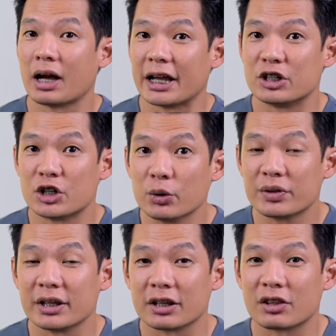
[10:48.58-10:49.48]
I don't
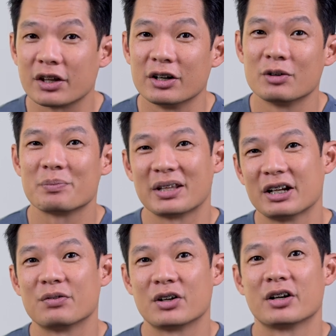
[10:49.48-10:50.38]
think, though, that
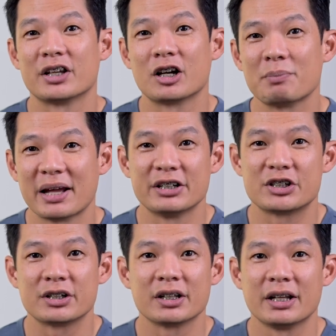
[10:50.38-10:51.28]
if you're a young
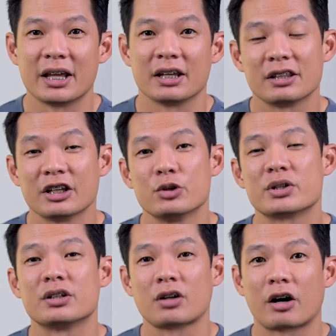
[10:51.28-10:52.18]
manager today, that you
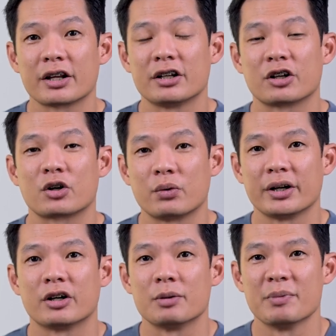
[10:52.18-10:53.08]
should target a
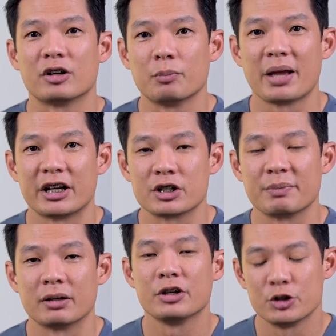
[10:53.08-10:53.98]
career in middle
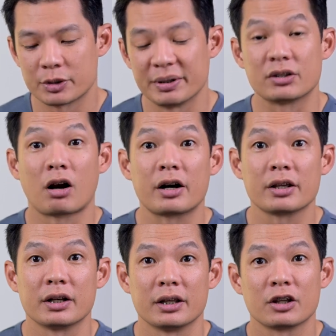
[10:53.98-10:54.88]
management. You should be
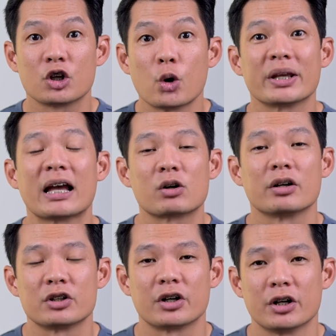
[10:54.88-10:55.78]
targeting going out
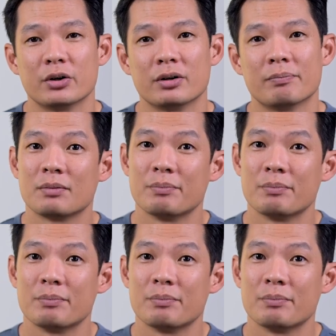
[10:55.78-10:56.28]
on your own.